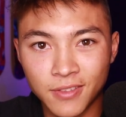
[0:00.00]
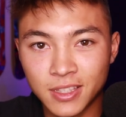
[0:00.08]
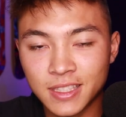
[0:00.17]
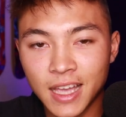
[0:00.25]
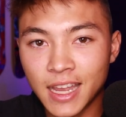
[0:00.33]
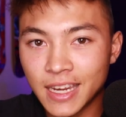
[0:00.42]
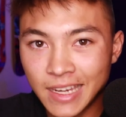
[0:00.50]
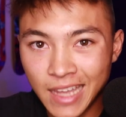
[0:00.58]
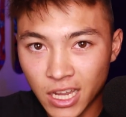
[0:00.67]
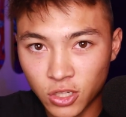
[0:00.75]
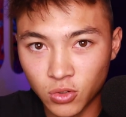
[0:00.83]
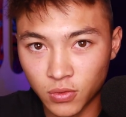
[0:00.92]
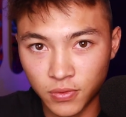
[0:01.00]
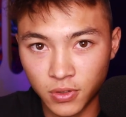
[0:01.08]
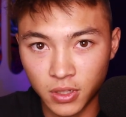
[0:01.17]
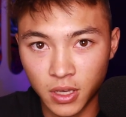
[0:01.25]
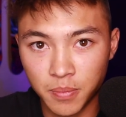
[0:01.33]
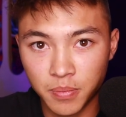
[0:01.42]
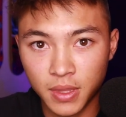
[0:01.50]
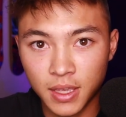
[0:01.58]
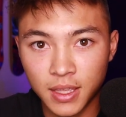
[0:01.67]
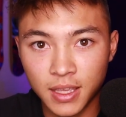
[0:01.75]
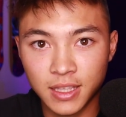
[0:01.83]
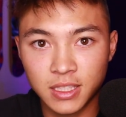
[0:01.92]
It's not natural for them.
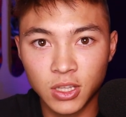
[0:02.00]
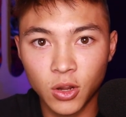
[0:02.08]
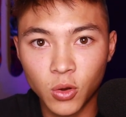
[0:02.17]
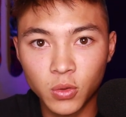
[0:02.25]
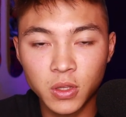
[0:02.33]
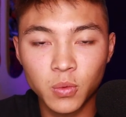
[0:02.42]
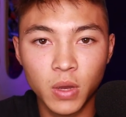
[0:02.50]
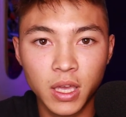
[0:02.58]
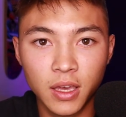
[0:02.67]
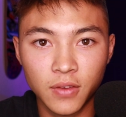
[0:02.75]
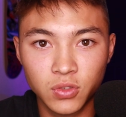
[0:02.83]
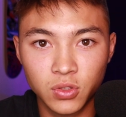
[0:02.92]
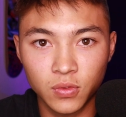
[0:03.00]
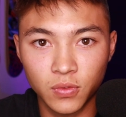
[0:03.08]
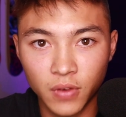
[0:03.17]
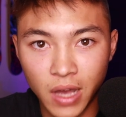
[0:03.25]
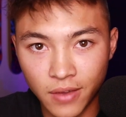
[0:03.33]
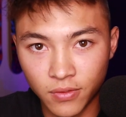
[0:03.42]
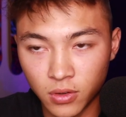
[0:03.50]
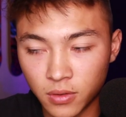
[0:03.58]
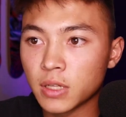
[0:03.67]
It's the only way of survival.